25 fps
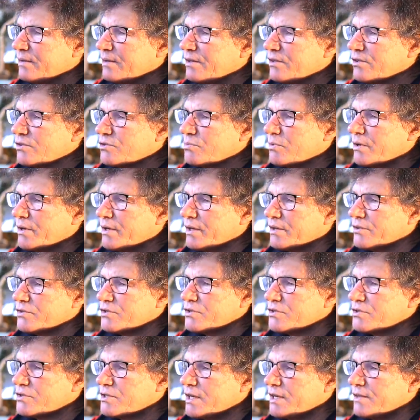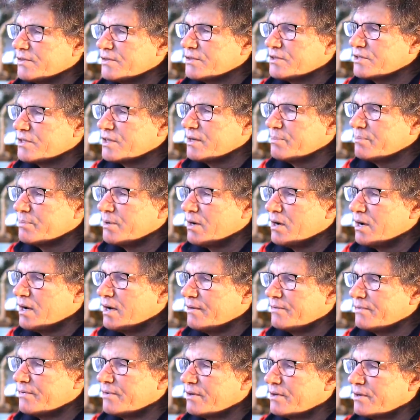Here's one, I'll just take the tip
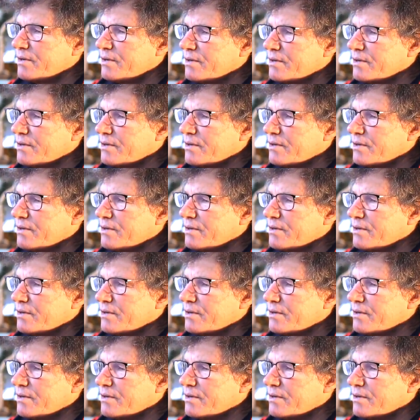off